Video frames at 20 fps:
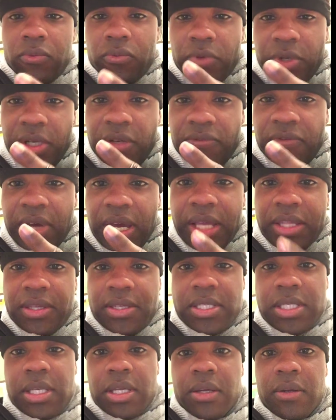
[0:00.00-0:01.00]
Redefine
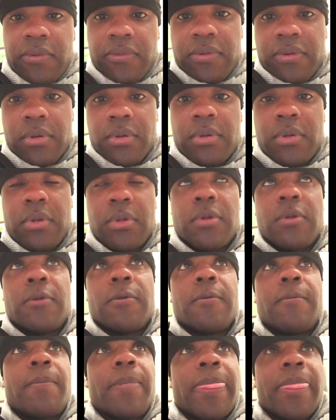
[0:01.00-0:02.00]
yourself.
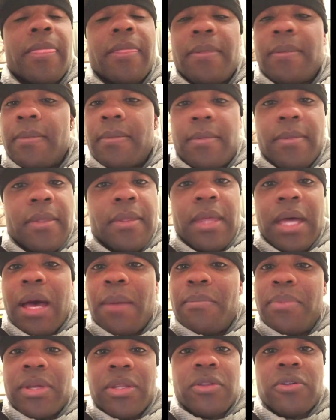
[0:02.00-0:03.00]

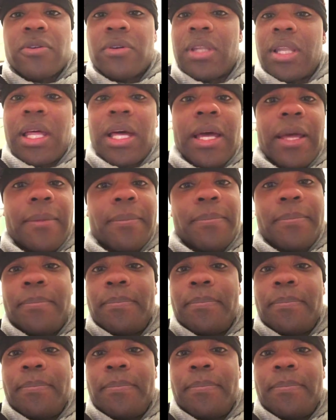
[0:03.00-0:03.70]
I've been through a lot,